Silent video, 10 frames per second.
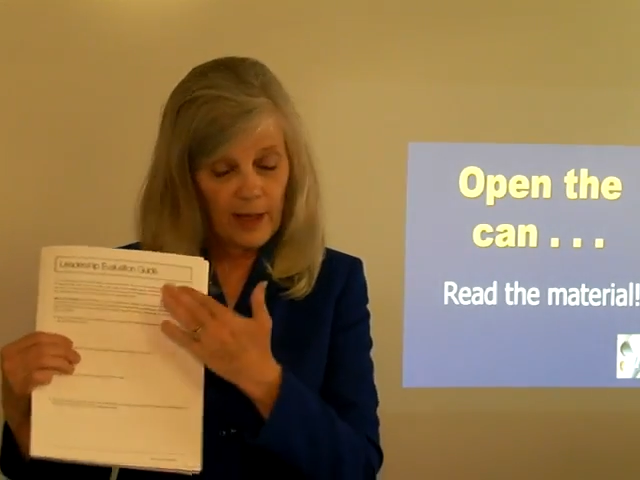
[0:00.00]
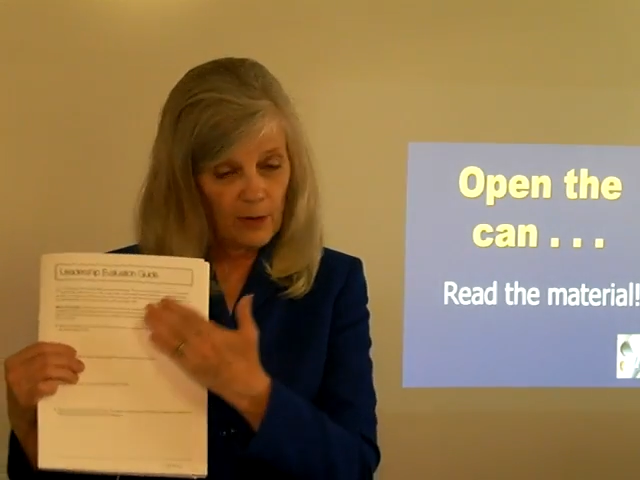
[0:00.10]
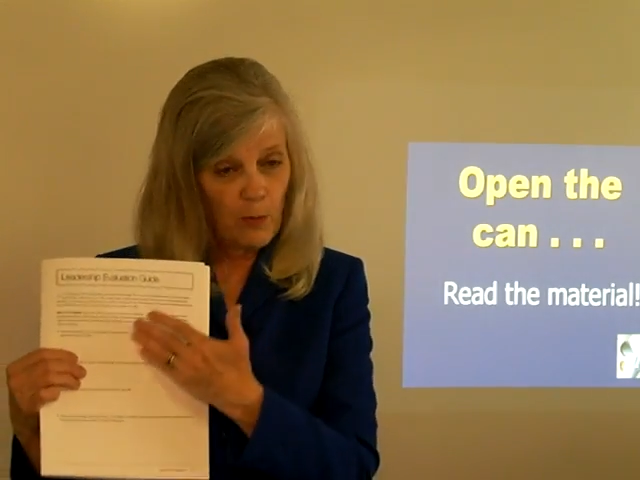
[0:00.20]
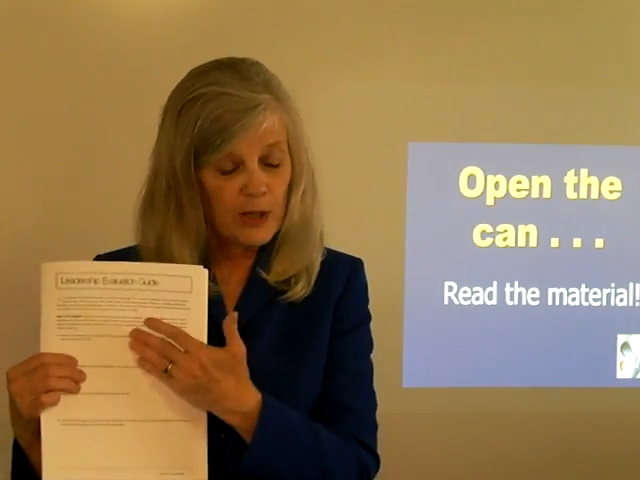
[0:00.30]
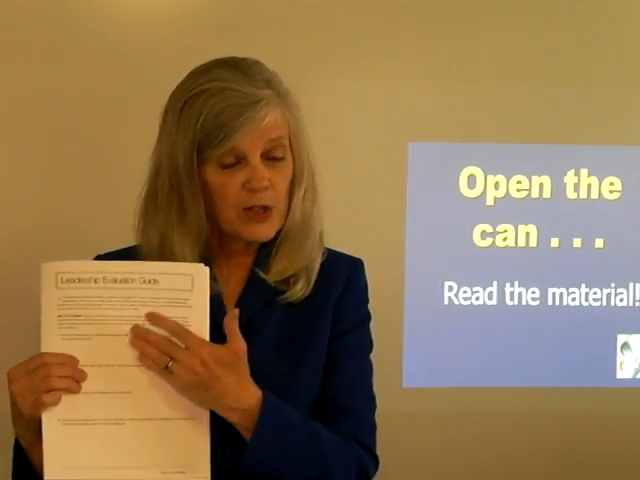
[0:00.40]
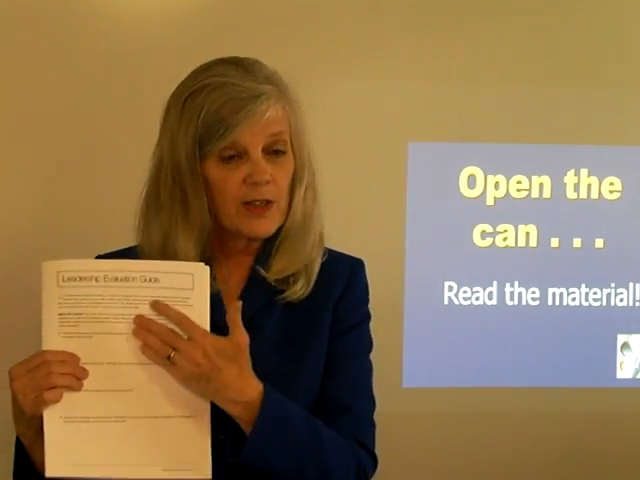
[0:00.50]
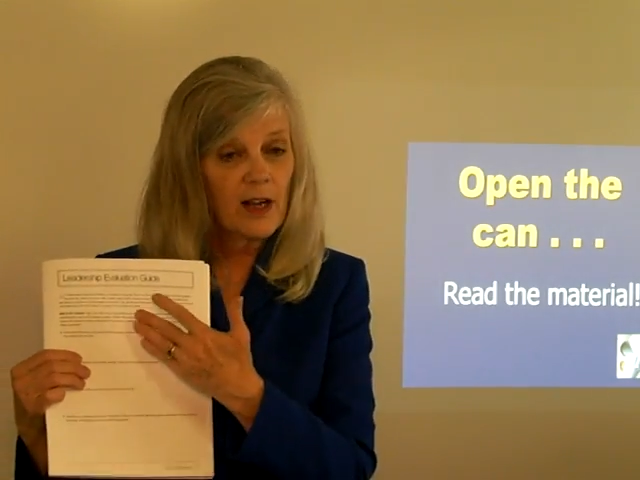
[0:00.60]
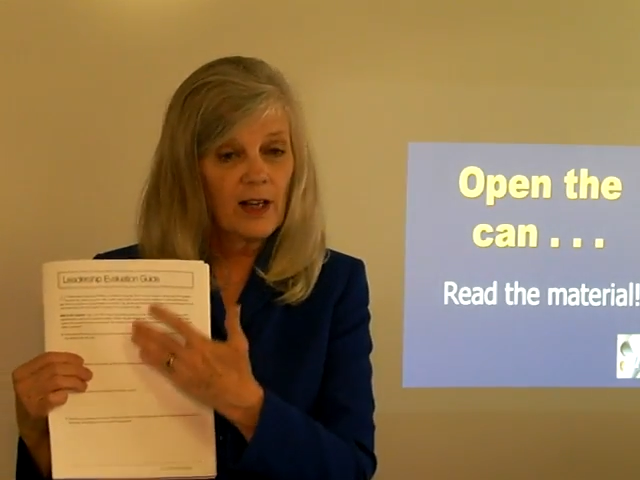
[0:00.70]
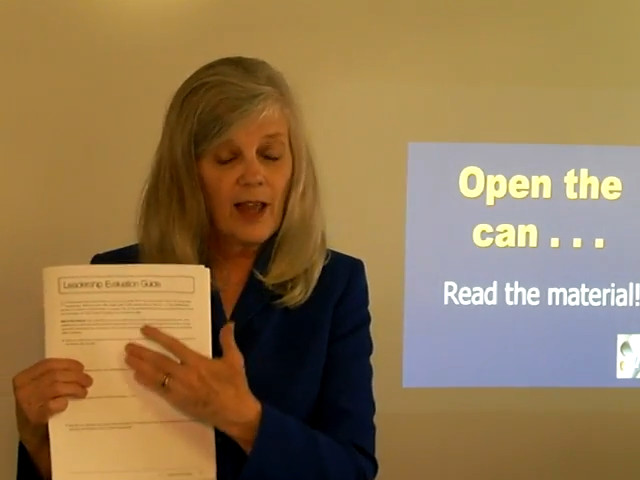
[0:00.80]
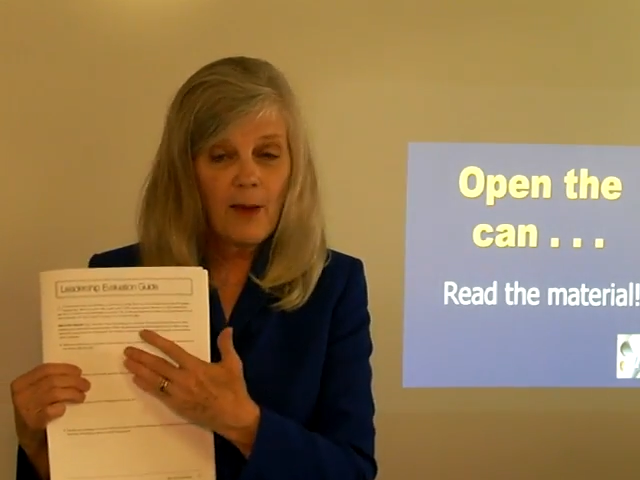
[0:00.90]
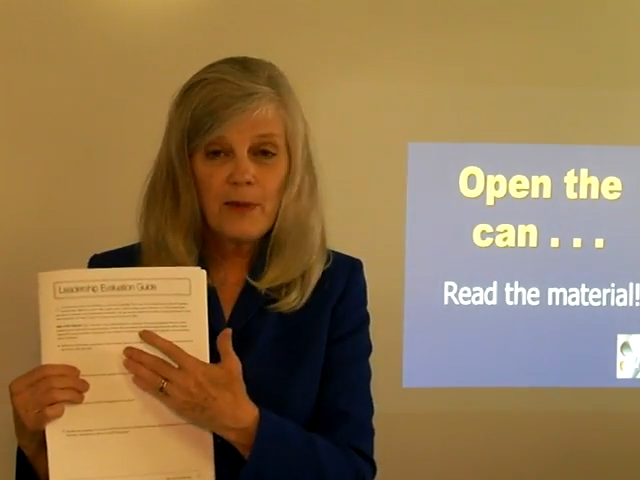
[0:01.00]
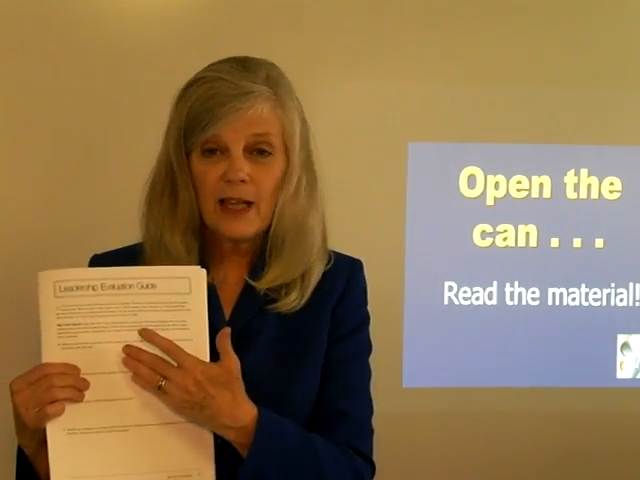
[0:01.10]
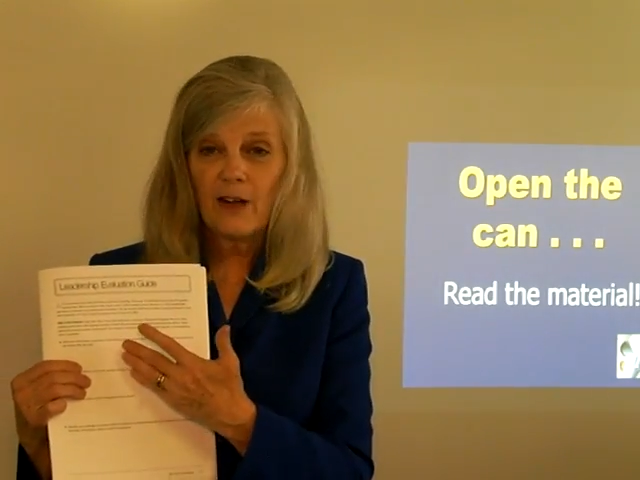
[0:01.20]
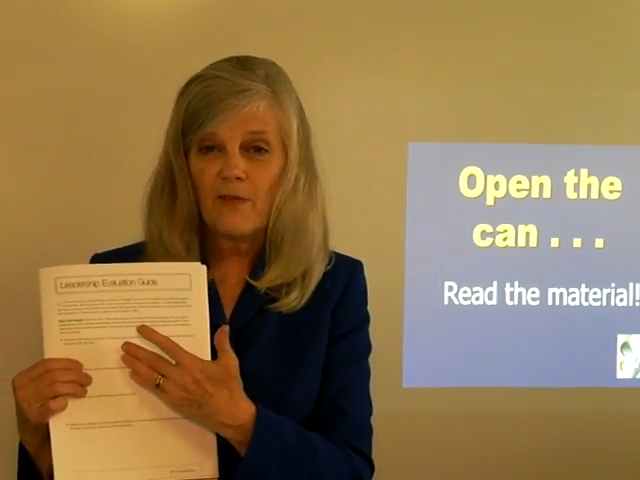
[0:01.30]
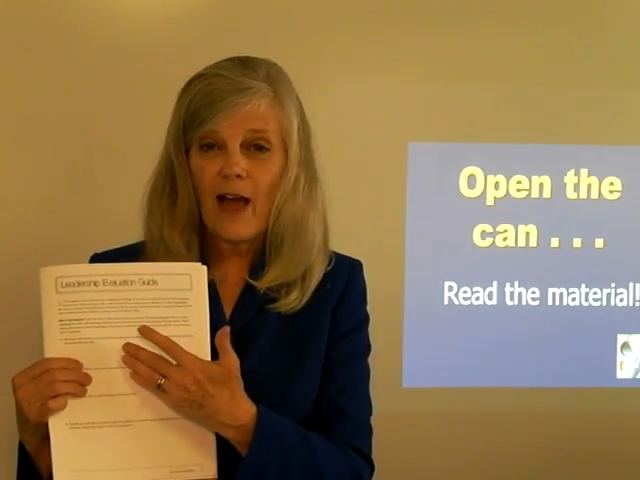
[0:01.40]
in which the club
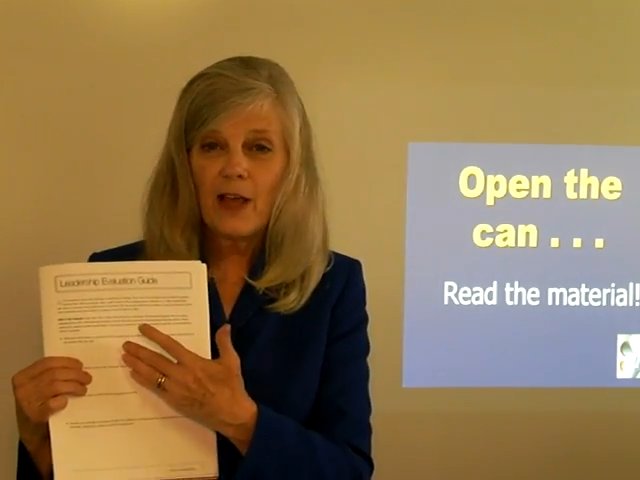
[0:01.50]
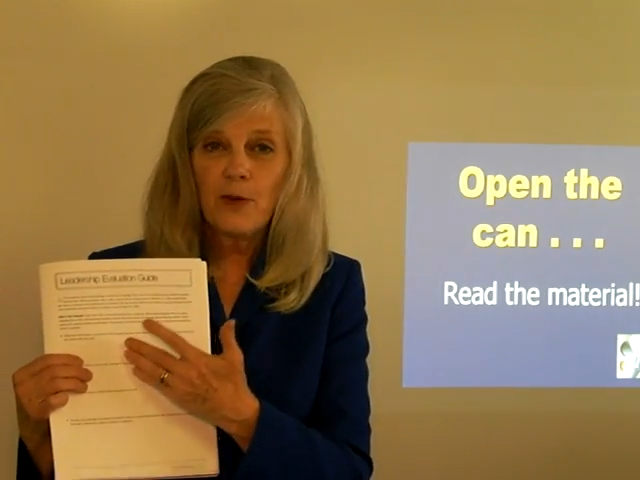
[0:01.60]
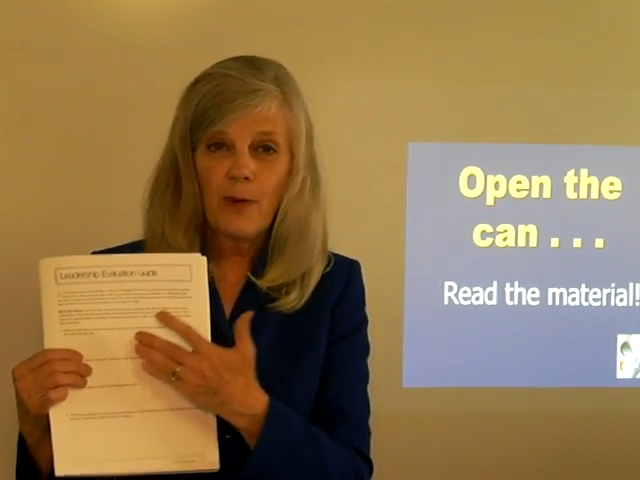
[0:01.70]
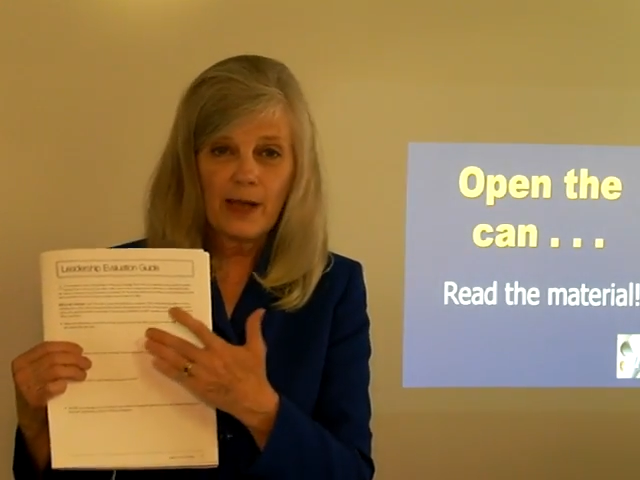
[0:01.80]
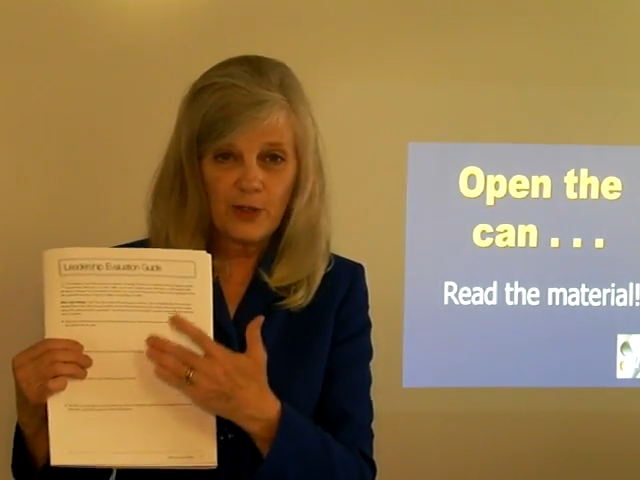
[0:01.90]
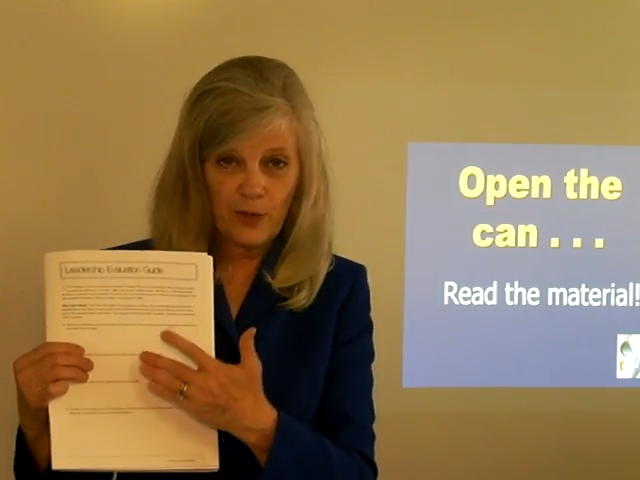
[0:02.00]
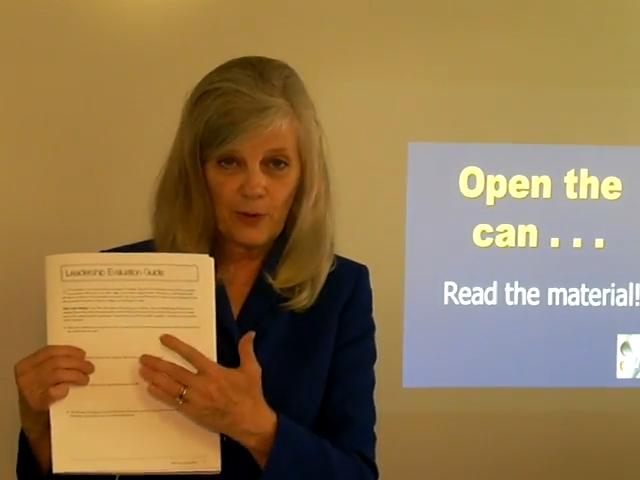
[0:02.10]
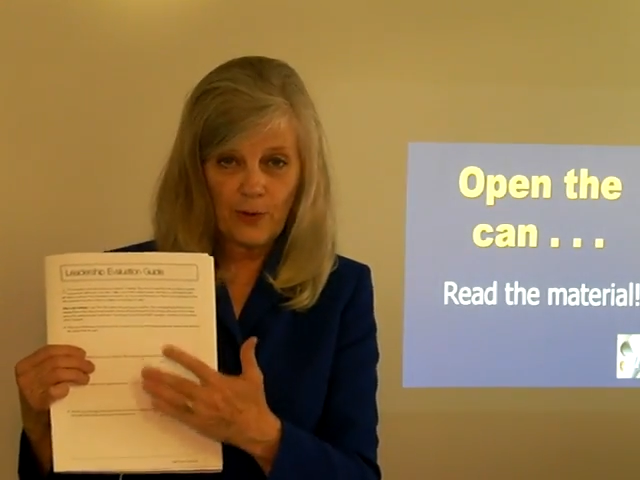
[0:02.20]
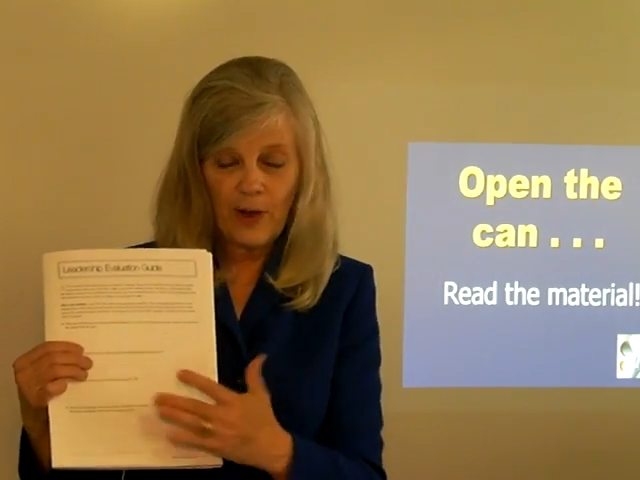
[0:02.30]
can evaluate you